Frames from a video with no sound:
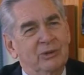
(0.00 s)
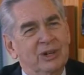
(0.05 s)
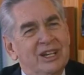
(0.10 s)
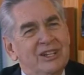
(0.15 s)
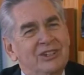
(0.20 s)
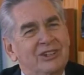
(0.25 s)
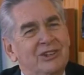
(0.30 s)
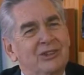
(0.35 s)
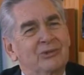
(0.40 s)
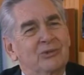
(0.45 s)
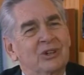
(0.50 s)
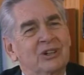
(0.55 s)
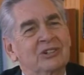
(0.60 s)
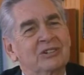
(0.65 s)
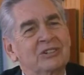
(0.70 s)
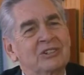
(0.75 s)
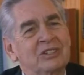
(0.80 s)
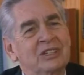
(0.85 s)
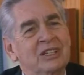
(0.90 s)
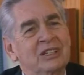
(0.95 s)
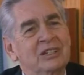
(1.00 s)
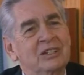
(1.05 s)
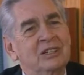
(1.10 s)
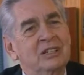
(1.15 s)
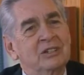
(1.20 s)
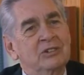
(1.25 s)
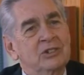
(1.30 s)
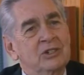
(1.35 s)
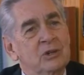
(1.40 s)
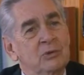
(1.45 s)
rest of the world said that
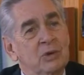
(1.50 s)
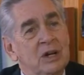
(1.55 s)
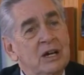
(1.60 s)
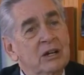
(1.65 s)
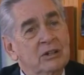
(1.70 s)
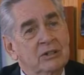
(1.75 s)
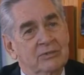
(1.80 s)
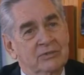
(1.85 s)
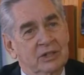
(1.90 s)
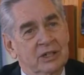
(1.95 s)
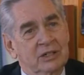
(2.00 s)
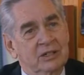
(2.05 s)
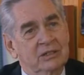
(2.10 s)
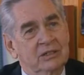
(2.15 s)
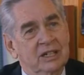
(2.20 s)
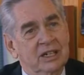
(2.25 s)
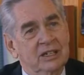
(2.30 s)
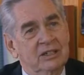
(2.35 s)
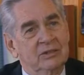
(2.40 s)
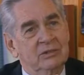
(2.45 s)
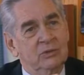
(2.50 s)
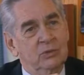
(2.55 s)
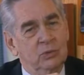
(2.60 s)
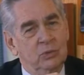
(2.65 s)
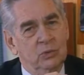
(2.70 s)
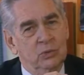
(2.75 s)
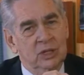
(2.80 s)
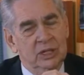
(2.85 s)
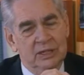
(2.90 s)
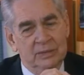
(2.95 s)
Nelson Rockefeller had
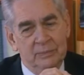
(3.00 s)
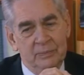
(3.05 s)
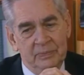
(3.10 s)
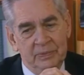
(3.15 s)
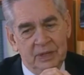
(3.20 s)
won.